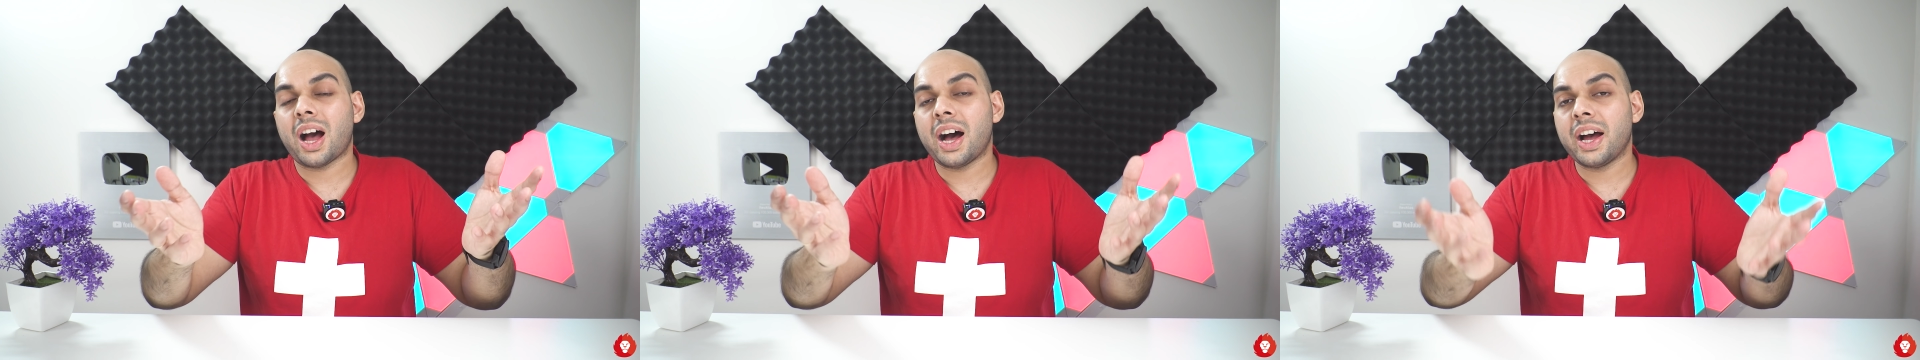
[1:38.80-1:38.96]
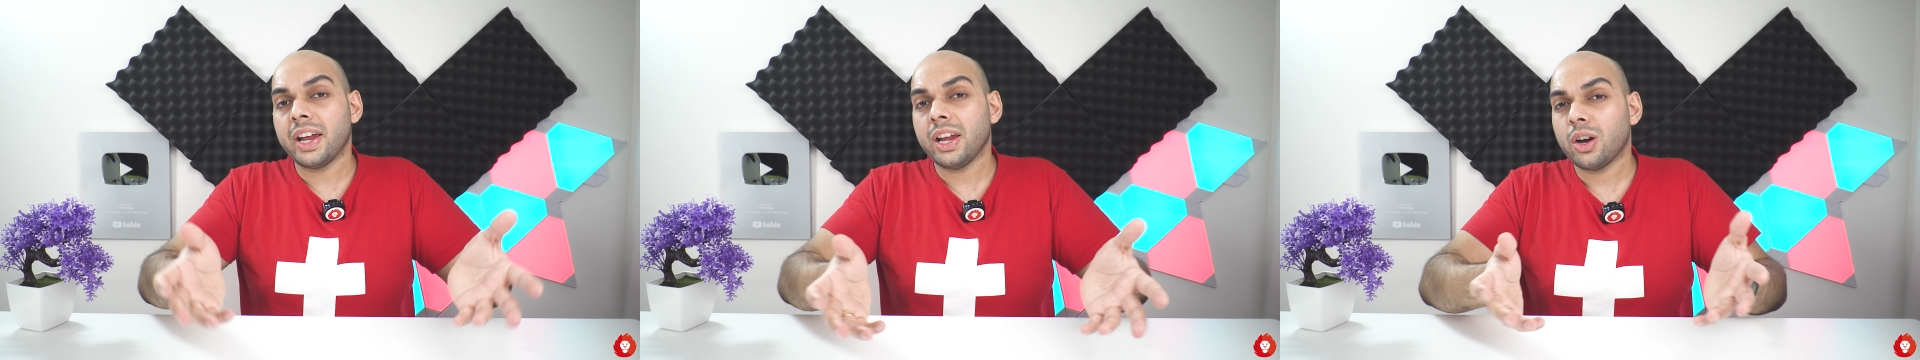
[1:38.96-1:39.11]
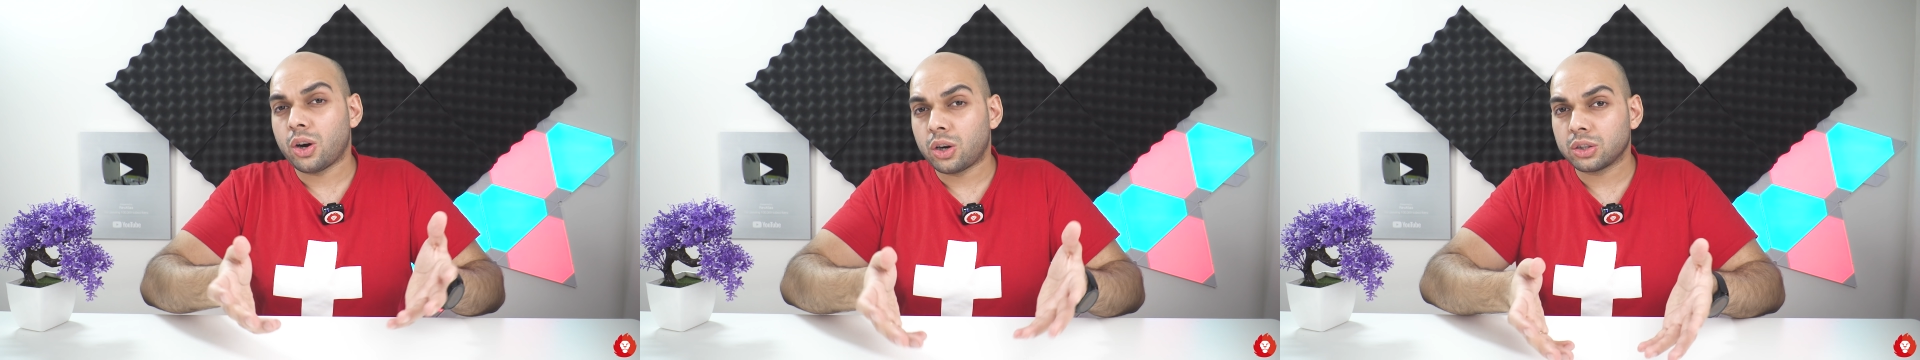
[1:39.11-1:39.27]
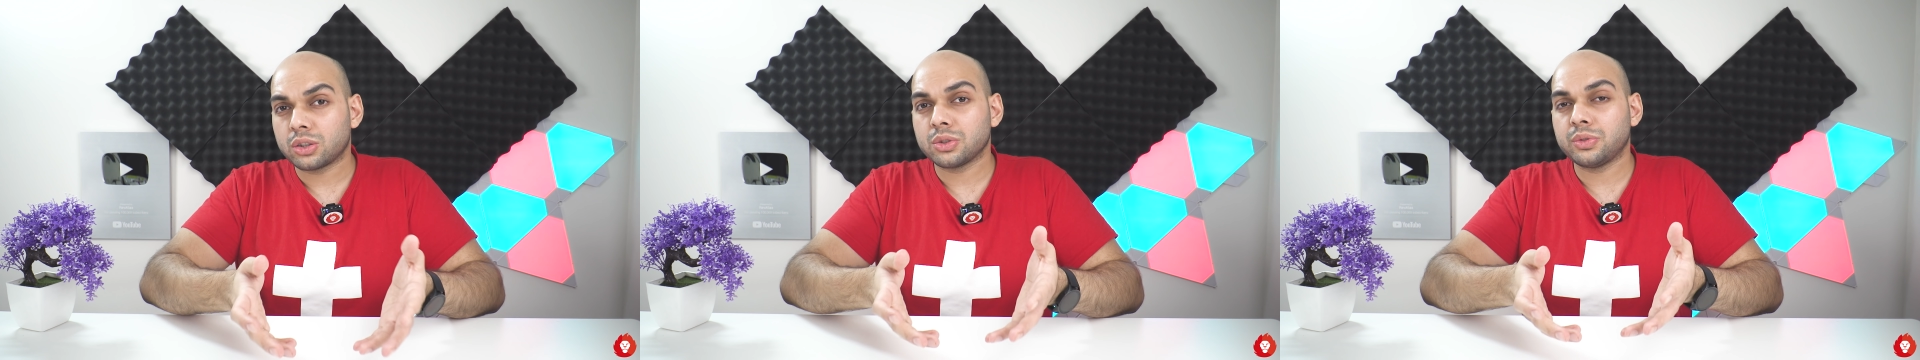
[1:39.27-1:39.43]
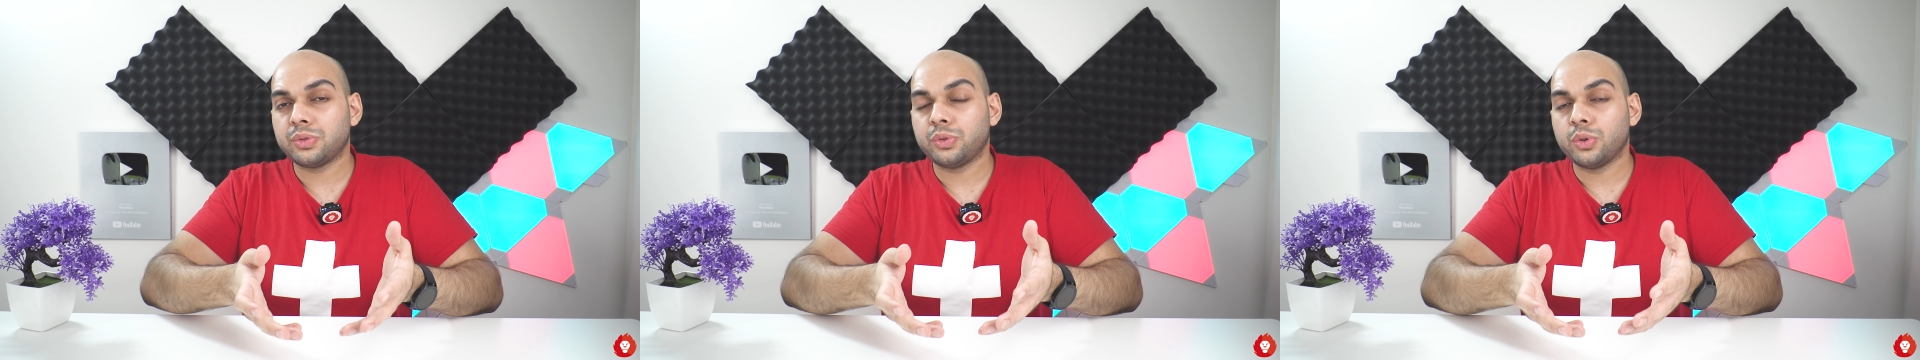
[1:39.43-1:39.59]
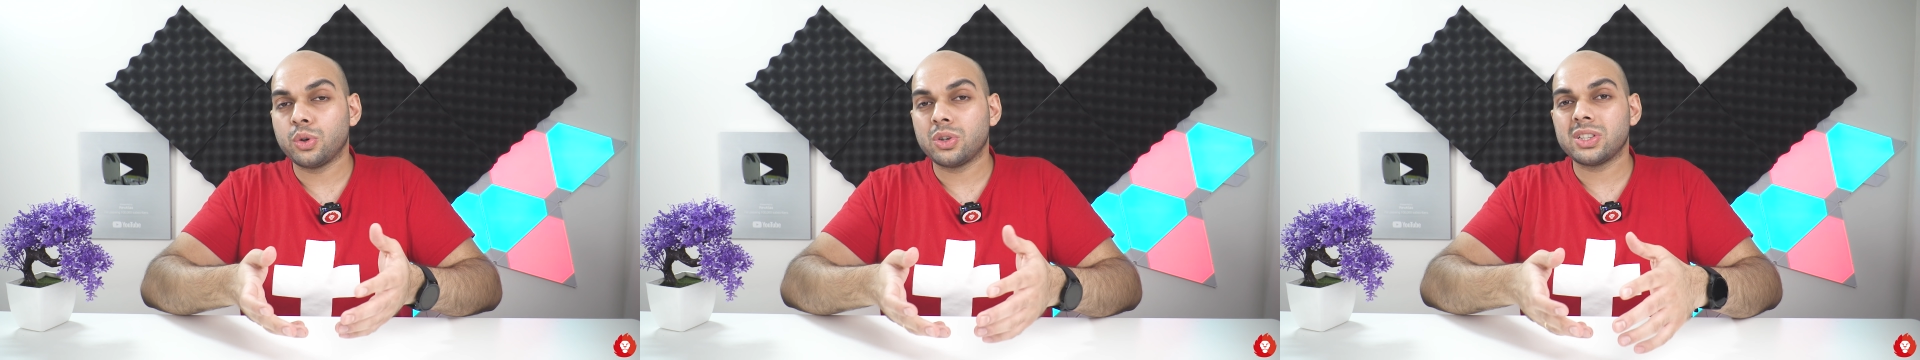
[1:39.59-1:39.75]
eye
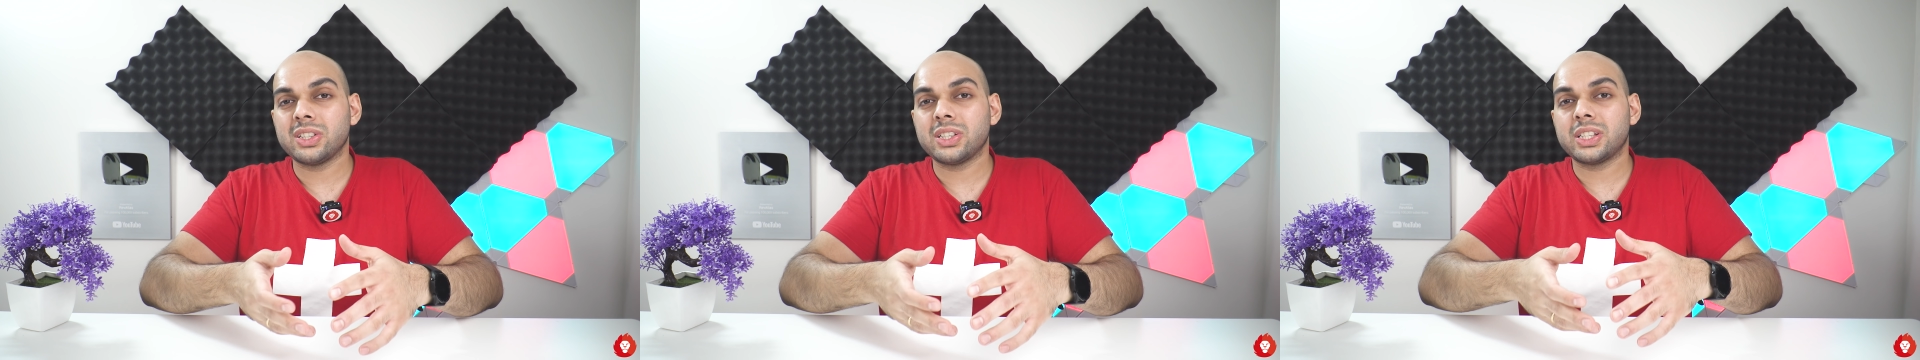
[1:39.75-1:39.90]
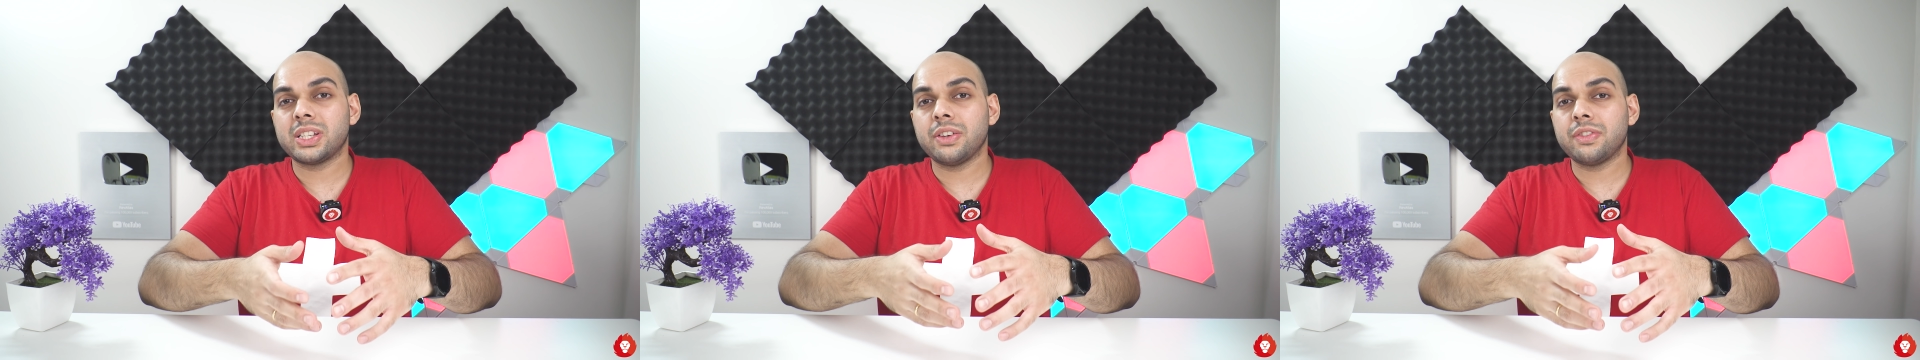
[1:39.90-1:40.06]
autofocus